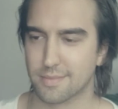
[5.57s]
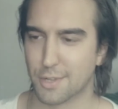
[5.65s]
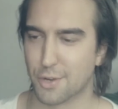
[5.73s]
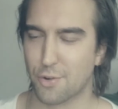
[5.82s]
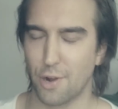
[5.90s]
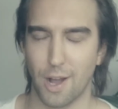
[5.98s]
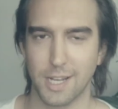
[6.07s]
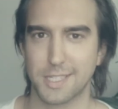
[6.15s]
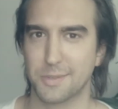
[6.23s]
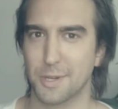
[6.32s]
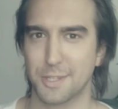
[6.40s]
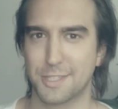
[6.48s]

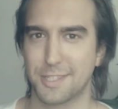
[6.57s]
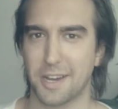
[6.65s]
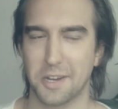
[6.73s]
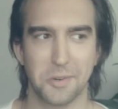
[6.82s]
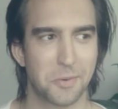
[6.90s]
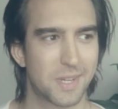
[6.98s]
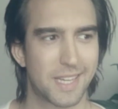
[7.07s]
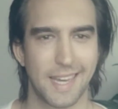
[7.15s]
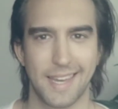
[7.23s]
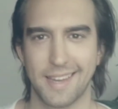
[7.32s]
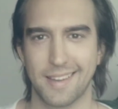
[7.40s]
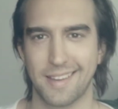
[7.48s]
Christ, what a total
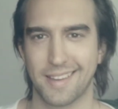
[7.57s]
git.